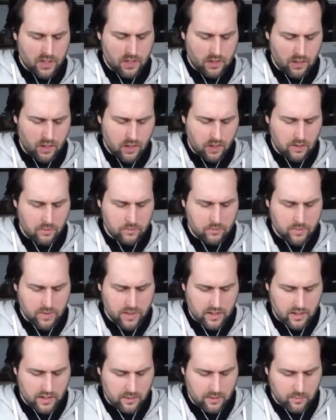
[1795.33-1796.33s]

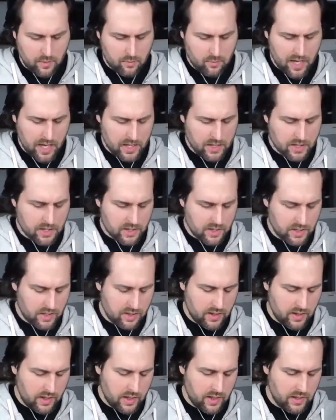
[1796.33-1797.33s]
And I'm
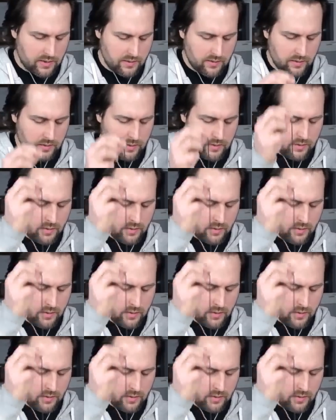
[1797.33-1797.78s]
imagining that